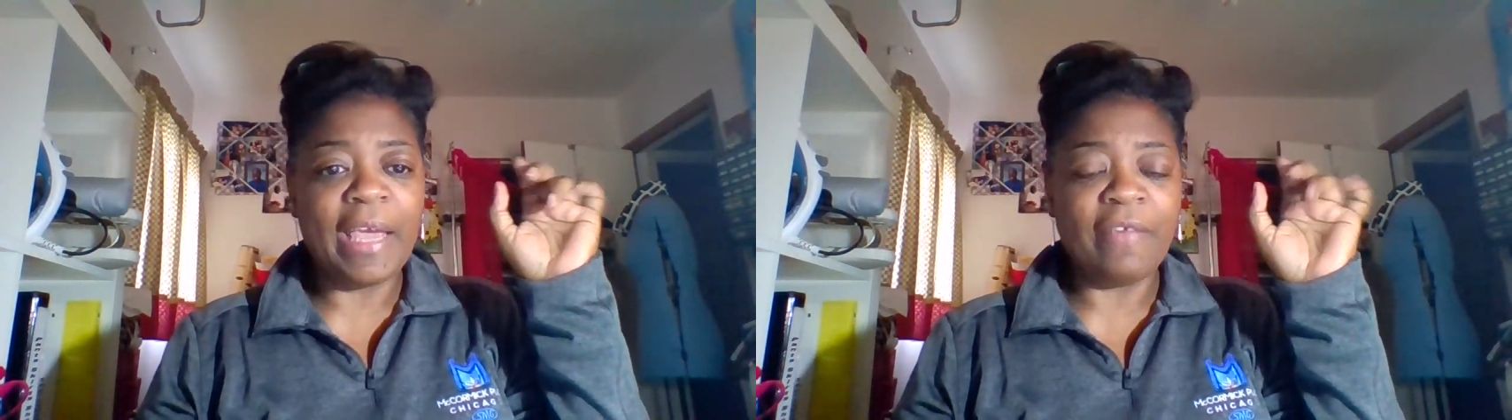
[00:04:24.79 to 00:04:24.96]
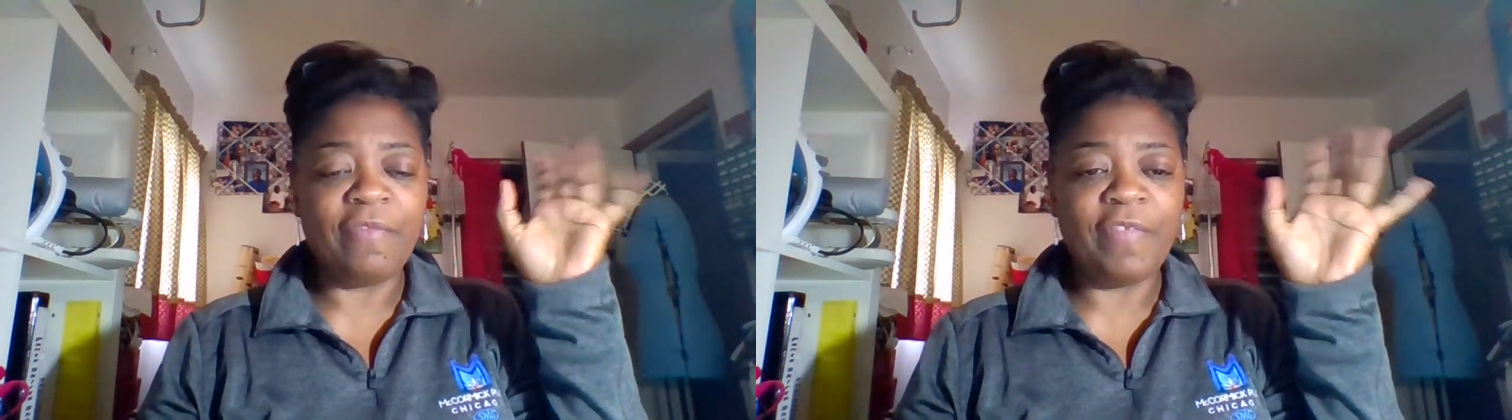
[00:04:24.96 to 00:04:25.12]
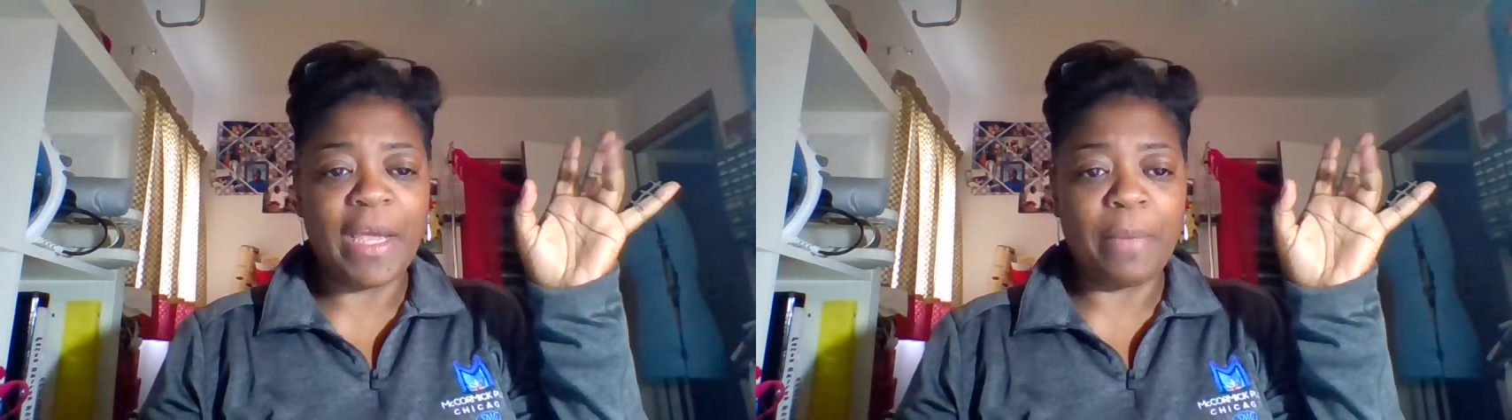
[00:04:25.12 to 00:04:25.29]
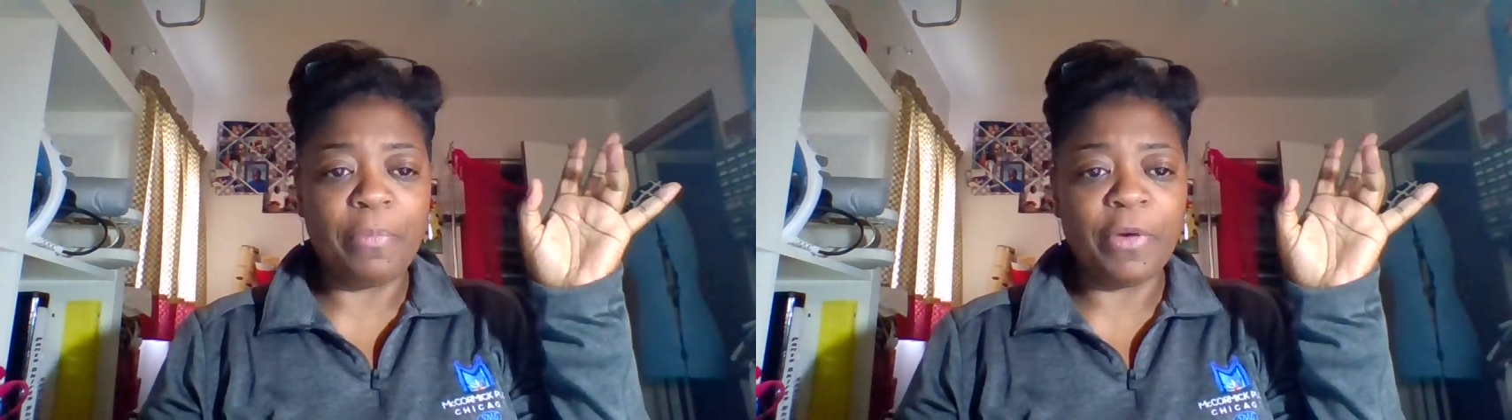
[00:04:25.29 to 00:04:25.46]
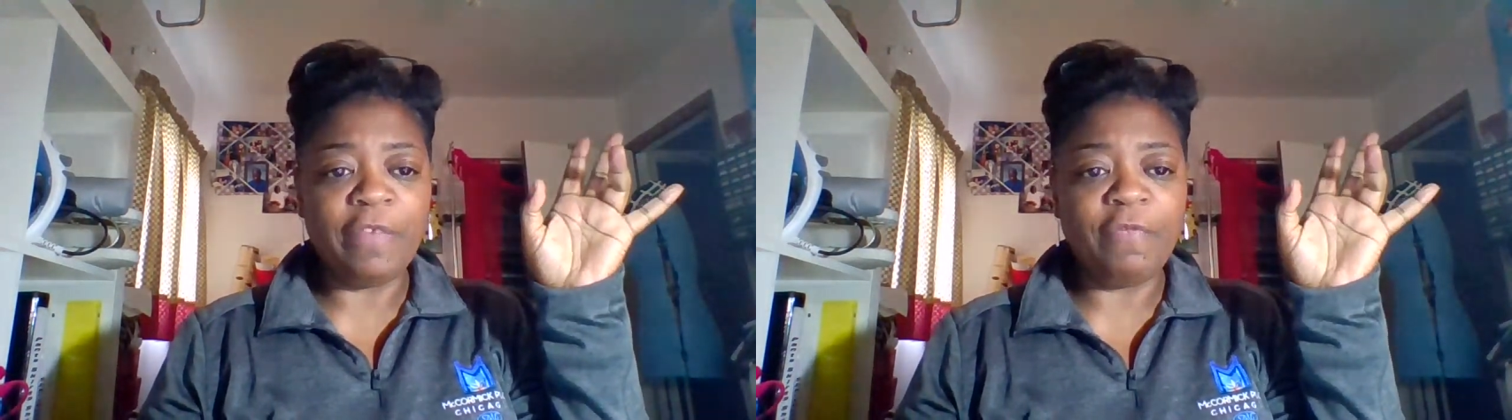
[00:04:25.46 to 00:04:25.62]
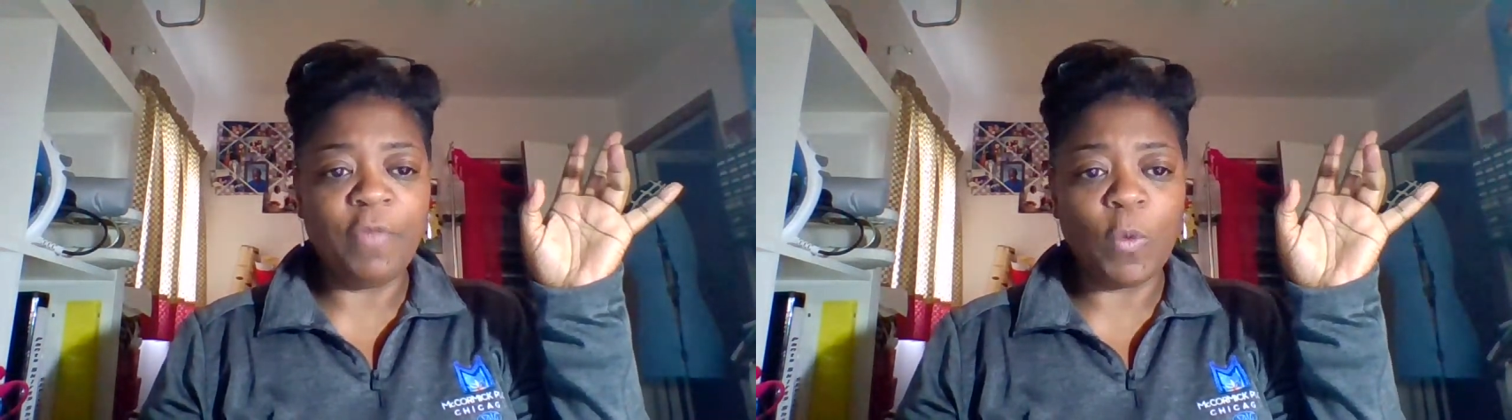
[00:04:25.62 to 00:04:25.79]
have
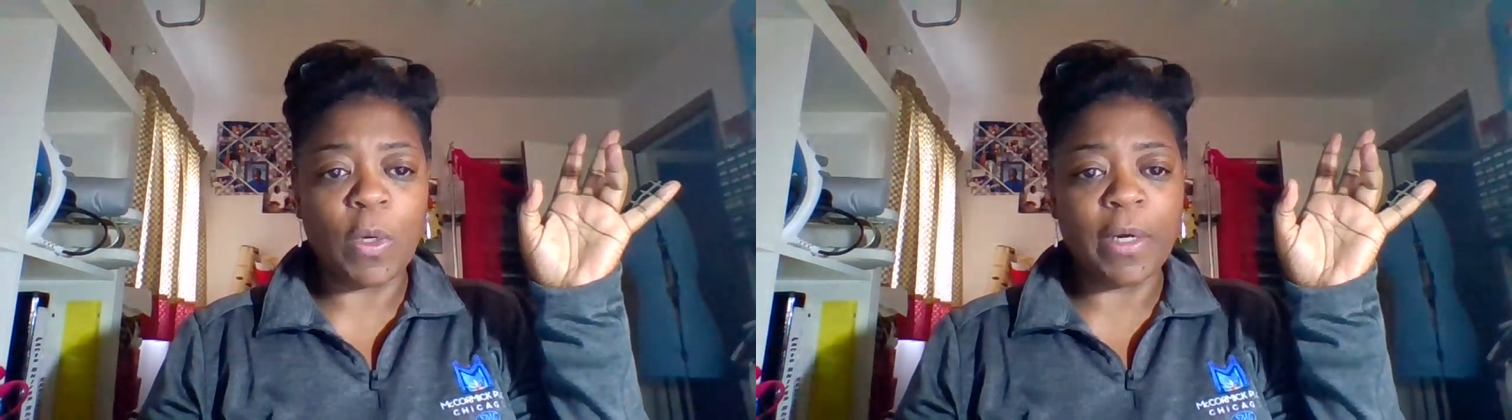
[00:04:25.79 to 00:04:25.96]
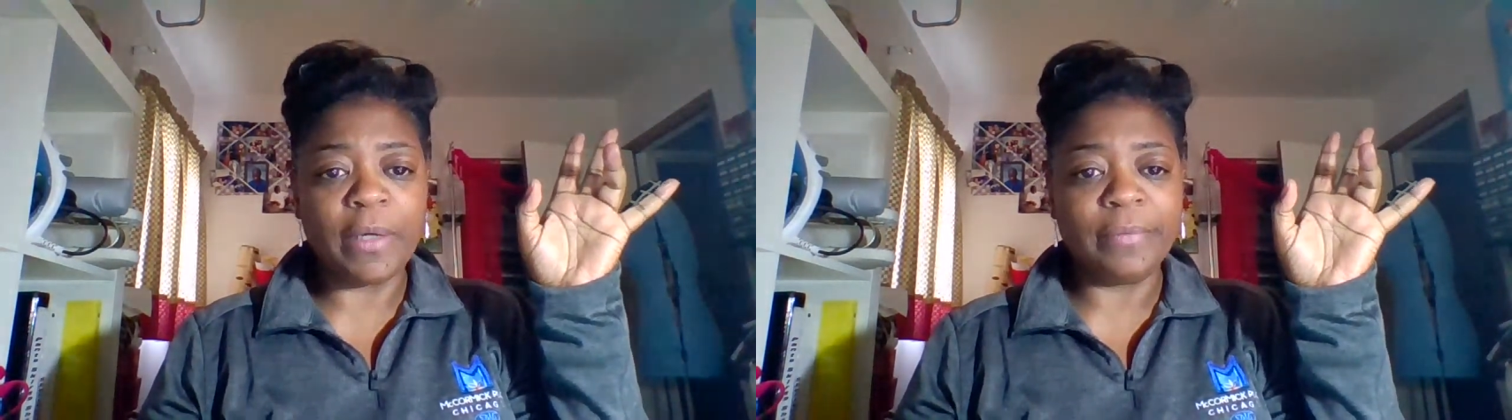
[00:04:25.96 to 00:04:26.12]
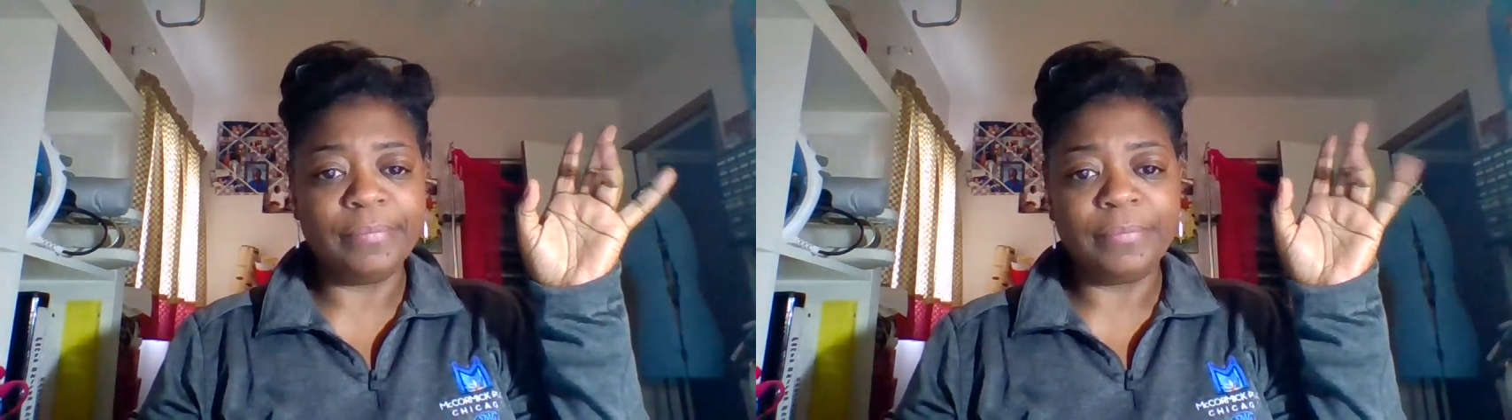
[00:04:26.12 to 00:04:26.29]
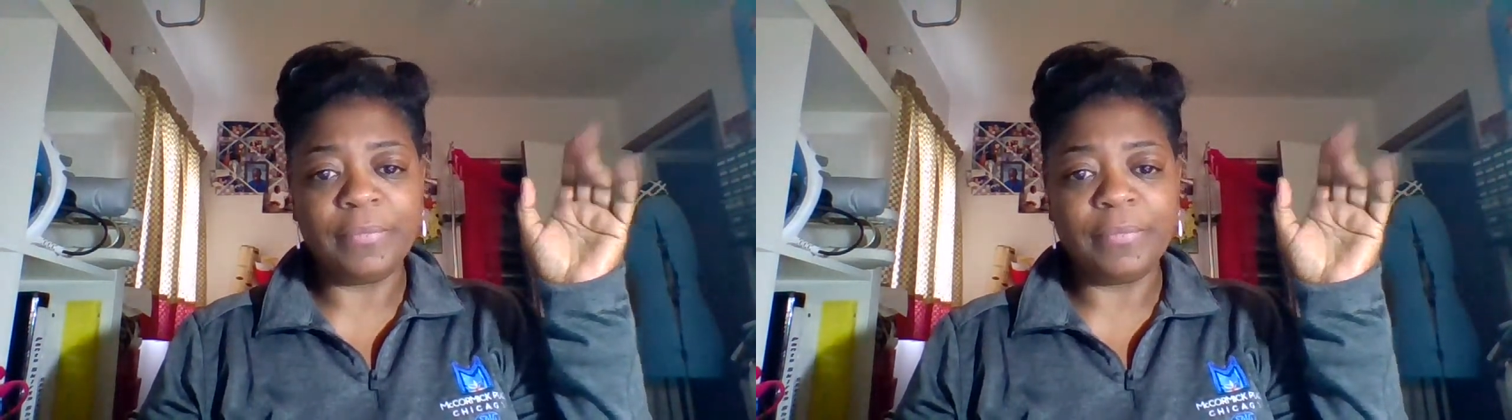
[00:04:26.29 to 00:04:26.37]
fabric for